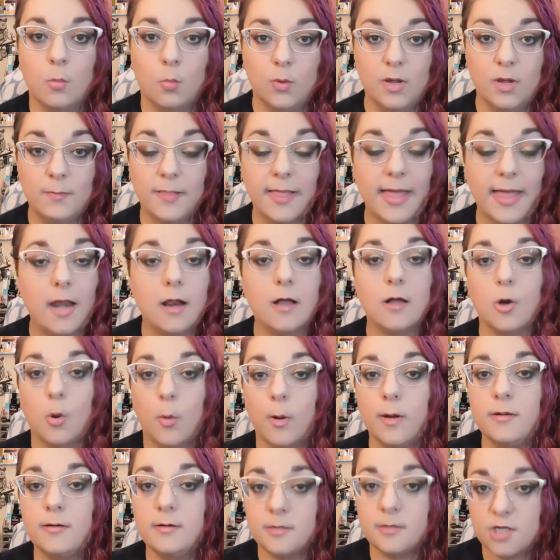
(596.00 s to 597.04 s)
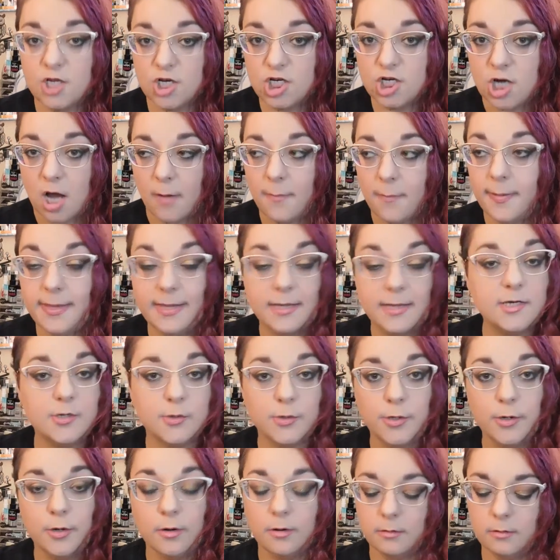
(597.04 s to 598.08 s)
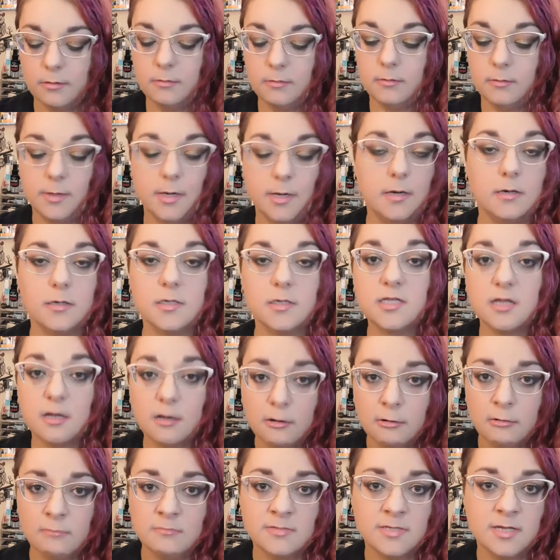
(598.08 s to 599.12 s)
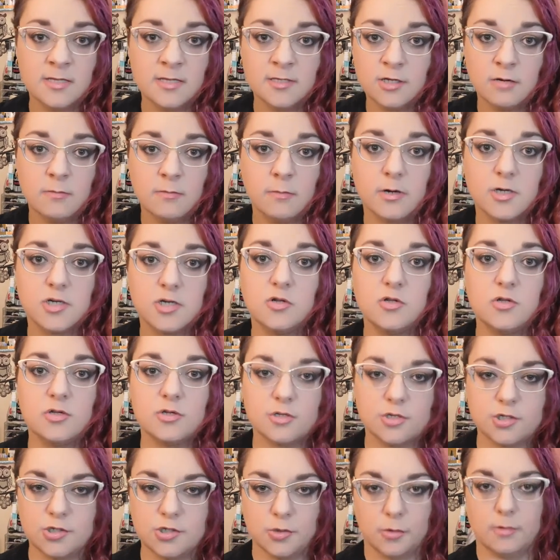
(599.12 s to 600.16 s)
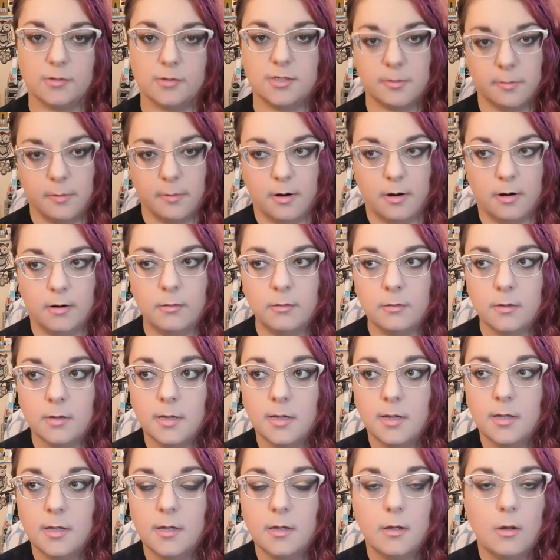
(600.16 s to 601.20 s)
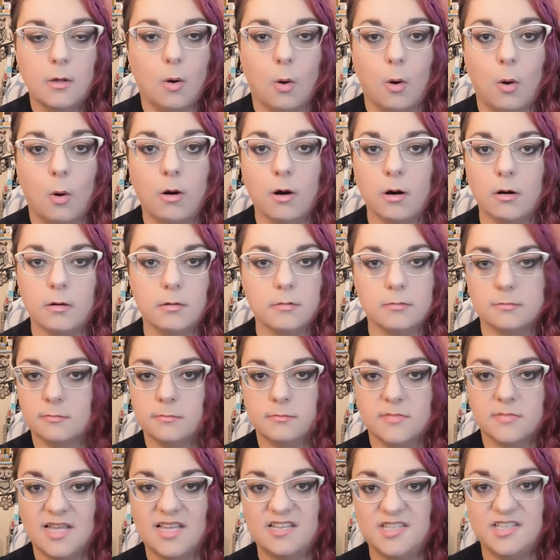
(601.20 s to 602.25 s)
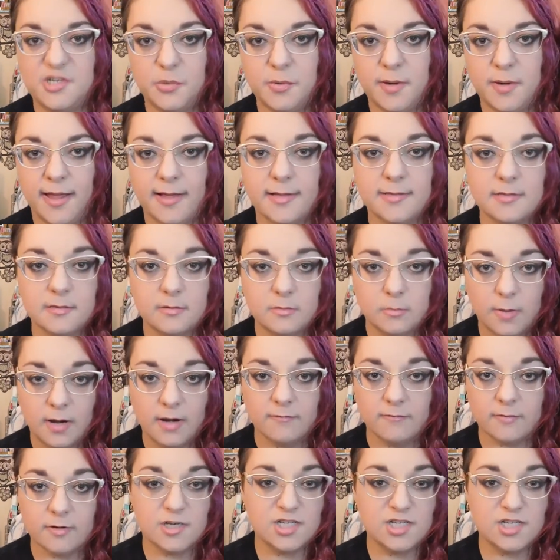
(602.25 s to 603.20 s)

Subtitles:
we plan on going into shopping into your Winners, HomeSense, or Marshall store tomorrow. Or in 2 days, whatever.